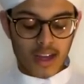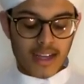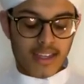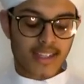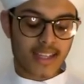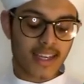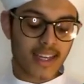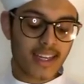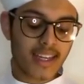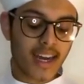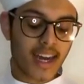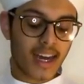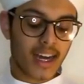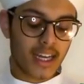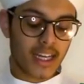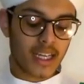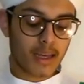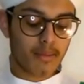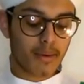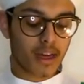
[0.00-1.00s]
Sayyida
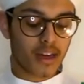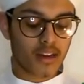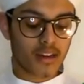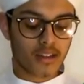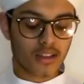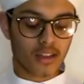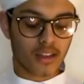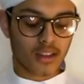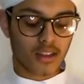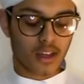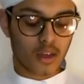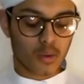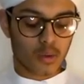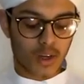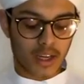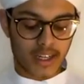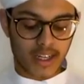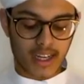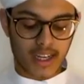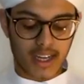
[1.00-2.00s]
Halima radiallahu
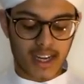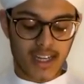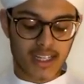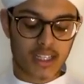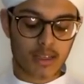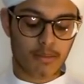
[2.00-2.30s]
anha asked